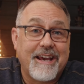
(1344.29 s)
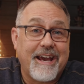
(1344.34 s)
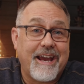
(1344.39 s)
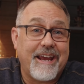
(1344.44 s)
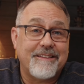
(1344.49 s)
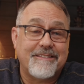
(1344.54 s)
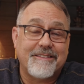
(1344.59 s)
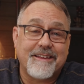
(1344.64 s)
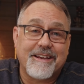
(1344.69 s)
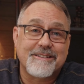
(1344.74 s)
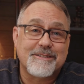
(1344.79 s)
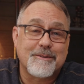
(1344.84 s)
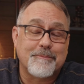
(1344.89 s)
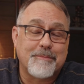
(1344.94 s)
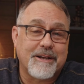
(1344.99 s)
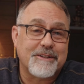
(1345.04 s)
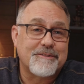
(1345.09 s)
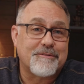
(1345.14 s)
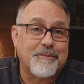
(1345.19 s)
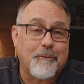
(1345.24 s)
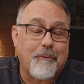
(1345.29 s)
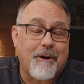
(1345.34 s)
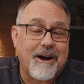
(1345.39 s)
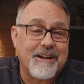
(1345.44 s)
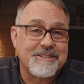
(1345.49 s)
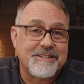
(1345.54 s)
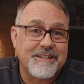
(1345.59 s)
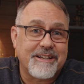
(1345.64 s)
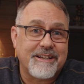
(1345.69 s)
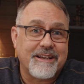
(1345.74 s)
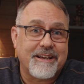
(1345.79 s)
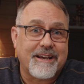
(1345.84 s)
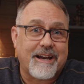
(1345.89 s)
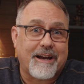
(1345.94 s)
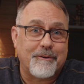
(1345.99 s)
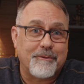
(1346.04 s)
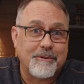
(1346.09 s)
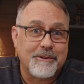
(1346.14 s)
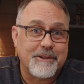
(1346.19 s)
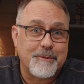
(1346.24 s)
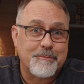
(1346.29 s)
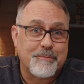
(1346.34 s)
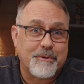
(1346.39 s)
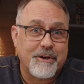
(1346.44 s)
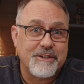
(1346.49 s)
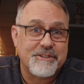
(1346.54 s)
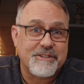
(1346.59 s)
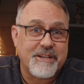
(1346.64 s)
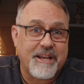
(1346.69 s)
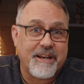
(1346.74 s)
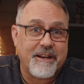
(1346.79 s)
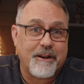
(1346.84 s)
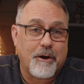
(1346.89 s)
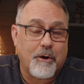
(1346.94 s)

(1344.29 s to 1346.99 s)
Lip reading: Hey, thanks so much for watching. I really appreciate it.